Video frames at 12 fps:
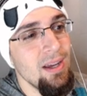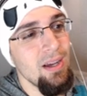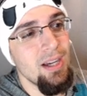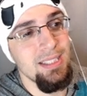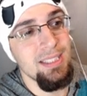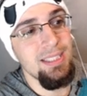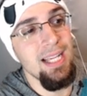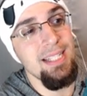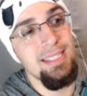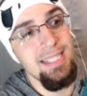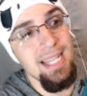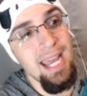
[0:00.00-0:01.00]
because it
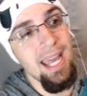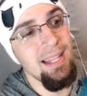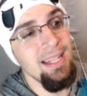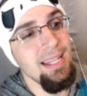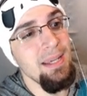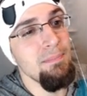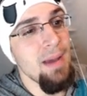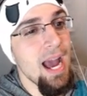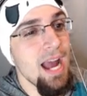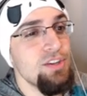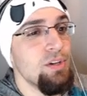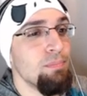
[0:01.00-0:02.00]
says daily
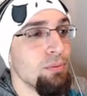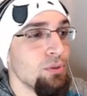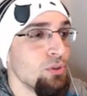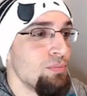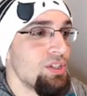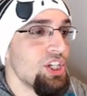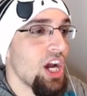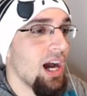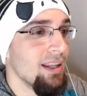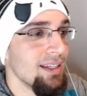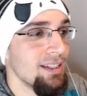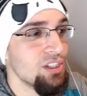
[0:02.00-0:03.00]
magic broom
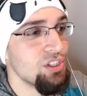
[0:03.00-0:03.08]
challenge.